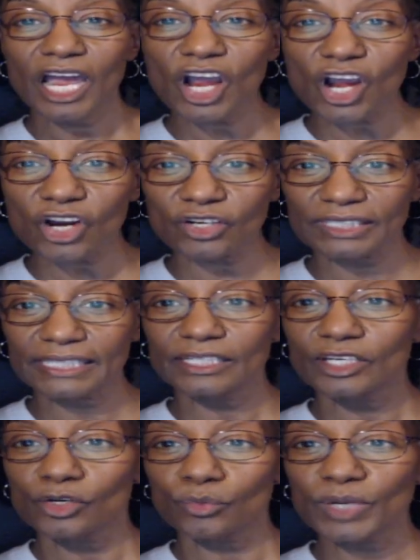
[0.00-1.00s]

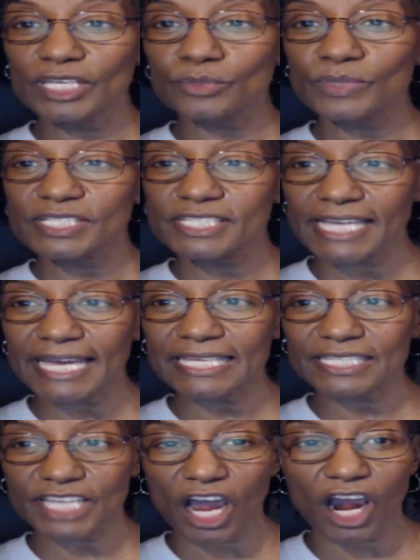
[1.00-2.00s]
early when it was
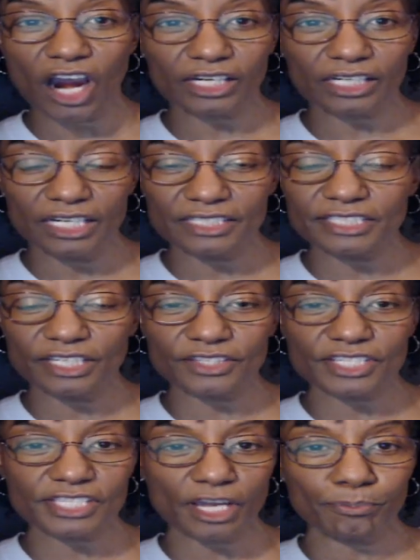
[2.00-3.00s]
yet dark until
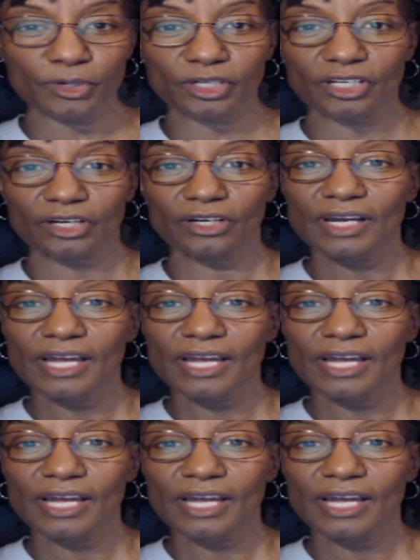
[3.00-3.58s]
the sepulchre,